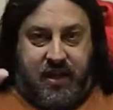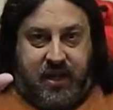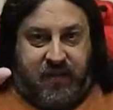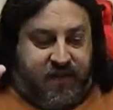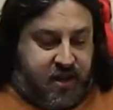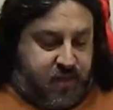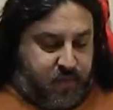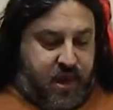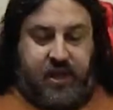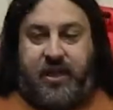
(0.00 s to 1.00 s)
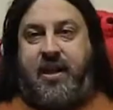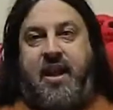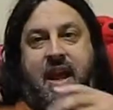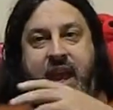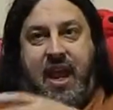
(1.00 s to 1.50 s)
in the fancy bracket,
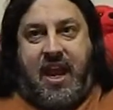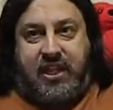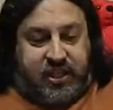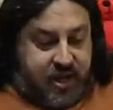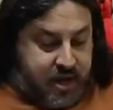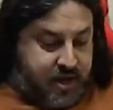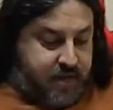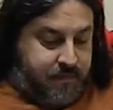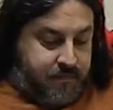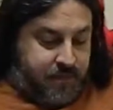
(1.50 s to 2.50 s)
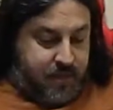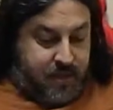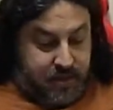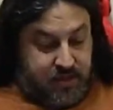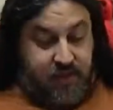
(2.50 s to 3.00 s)
hashtag,
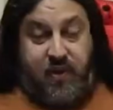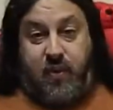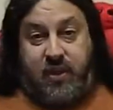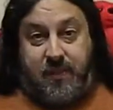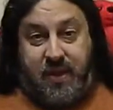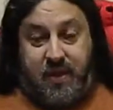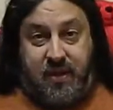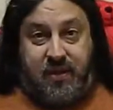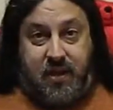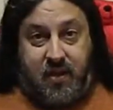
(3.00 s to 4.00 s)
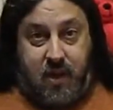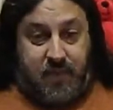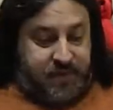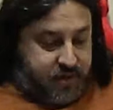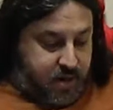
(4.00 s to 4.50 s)
and let's say we're doing something on
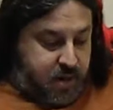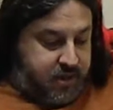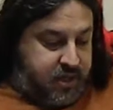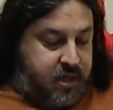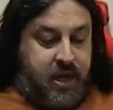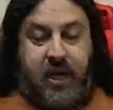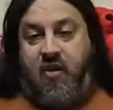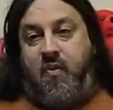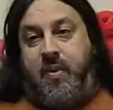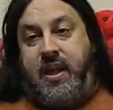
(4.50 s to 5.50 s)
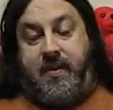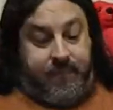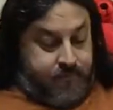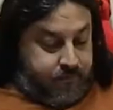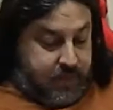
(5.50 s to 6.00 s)
quantum psychology, it will be
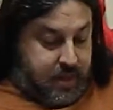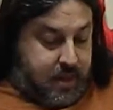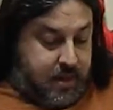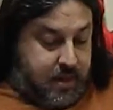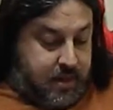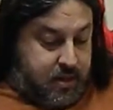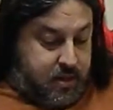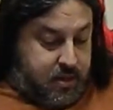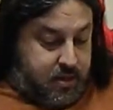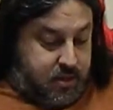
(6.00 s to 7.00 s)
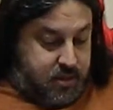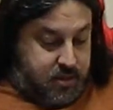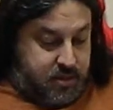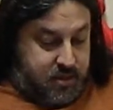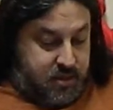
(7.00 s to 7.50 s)
uh,
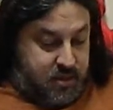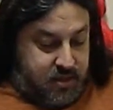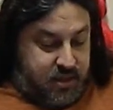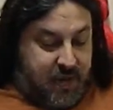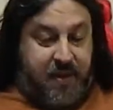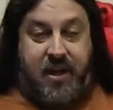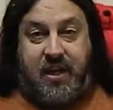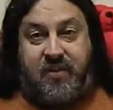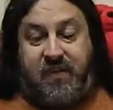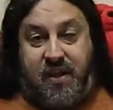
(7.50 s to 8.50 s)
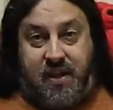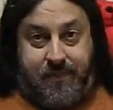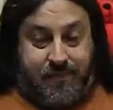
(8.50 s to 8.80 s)
Cybernetics Vlog.